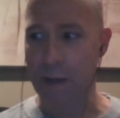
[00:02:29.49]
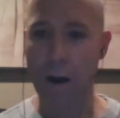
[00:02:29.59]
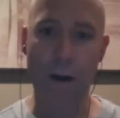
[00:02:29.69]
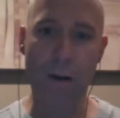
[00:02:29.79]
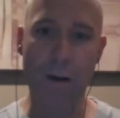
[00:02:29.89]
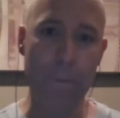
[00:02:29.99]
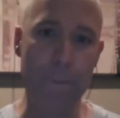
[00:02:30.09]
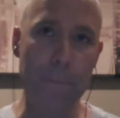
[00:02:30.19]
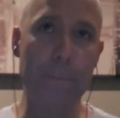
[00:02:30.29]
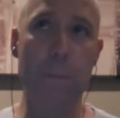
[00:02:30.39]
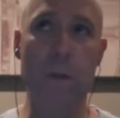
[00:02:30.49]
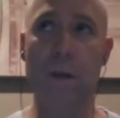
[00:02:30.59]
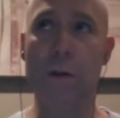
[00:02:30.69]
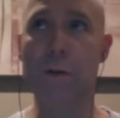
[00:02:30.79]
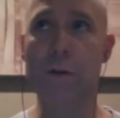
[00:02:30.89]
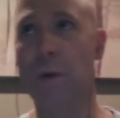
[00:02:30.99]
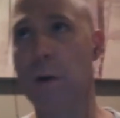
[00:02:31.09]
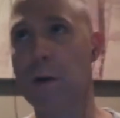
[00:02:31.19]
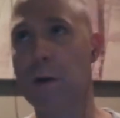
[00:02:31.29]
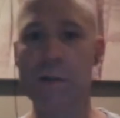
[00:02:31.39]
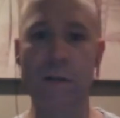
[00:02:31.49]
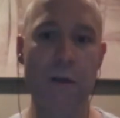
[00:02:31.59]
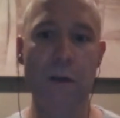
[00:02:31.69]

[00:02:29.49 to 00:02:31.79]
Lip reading: As far as